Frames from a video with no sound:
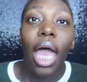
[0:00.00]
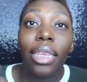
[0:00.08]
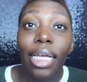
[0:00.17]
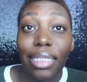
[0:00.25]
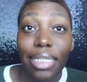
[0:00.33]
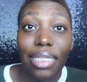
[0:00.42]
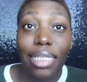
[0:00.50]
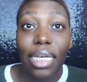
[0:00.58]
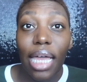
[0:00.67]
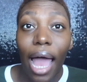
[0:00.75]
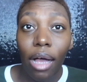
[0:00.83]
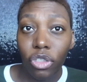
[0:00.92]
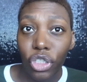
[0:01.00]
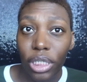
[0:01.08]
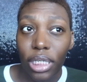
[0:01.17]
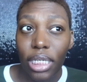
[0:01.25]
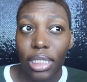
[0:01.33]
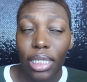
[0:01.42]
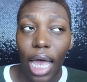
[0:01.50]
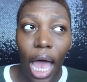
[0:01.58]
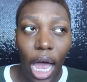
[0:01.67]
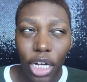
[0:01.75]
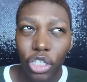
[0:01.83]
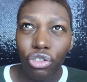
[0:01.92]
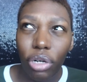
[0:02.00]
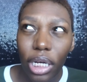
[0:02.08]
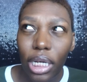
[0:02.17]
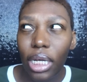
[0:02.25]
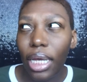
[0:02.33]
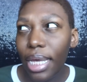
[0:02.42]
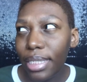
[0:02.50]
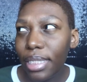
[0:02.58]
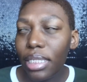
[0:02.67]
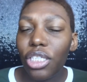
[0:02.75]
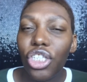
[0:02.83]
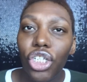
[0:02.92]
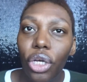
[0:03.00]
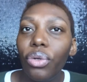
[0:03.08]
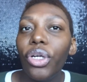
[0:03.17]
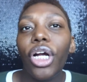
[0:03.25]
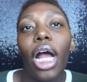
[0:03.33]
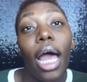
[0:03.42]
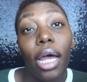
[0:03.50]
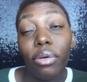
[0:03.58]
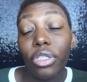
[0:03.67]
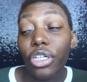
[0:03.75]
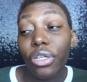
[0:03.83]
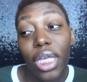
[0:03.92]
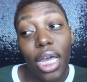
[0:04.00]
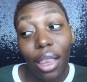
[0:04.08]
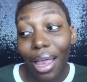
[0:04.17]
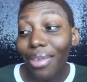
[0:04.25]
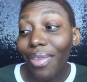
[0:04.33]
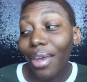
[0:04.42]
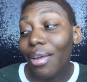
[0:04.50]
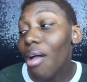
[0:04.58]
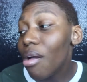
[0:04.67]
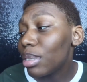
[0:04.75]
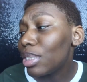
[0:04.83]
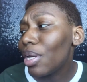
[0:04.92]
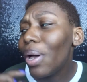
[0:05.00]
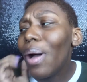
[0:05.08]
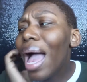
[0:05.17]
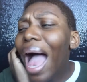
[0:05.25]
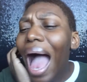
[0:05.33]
Next is the Algenist Hydrating Essence Toner. I returned the hell out of that also.